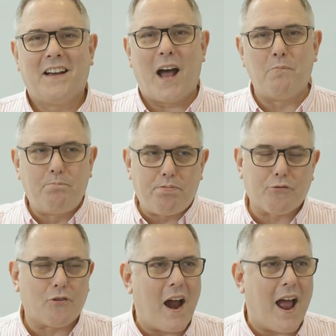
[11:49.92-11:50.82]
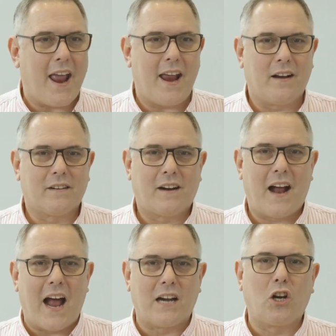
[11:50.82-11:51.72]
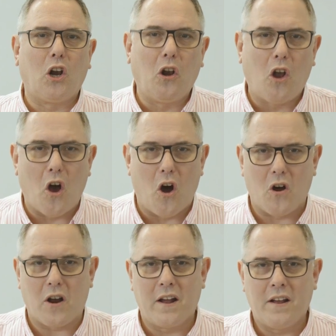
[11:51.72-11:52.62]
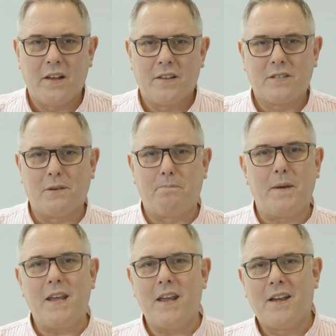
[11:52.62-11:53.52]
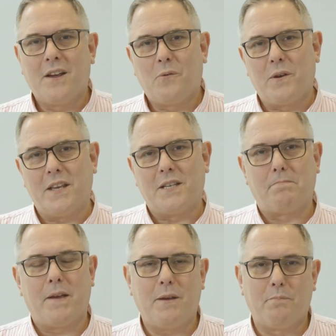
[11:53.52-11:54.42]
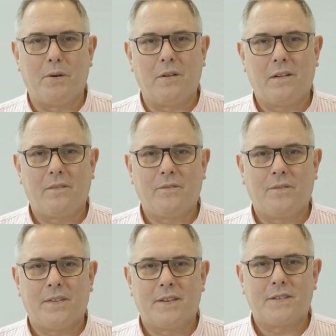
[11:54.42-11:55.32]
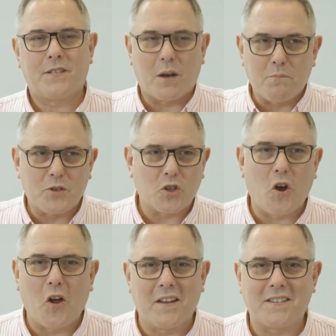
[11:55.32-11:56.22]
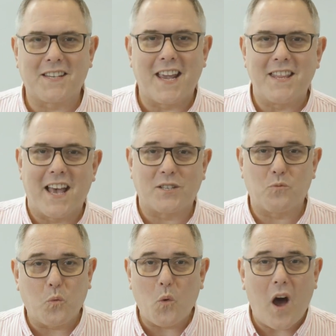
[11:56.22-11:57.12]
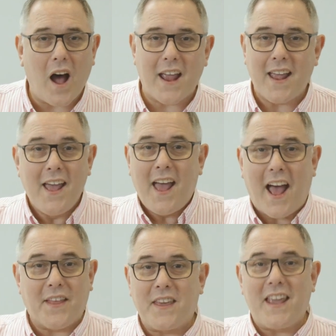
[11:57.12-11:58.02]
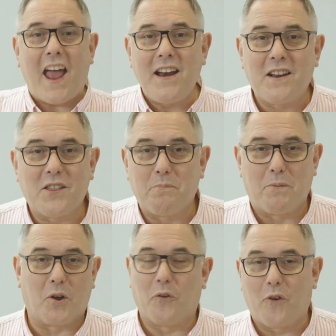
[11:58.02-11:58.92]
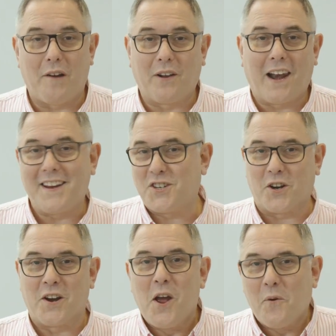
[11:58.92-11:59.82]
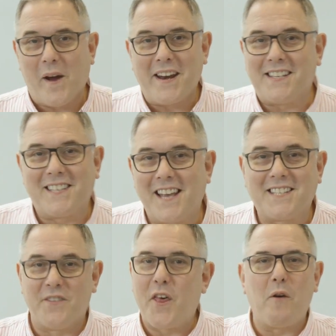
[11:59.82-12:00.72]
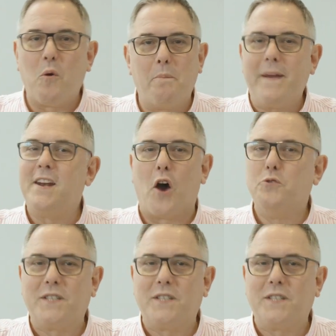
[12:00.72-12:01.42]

and pray and long to be with his people. Some scholars say that's why at the end of the book of Revelation, when he says, and there will be no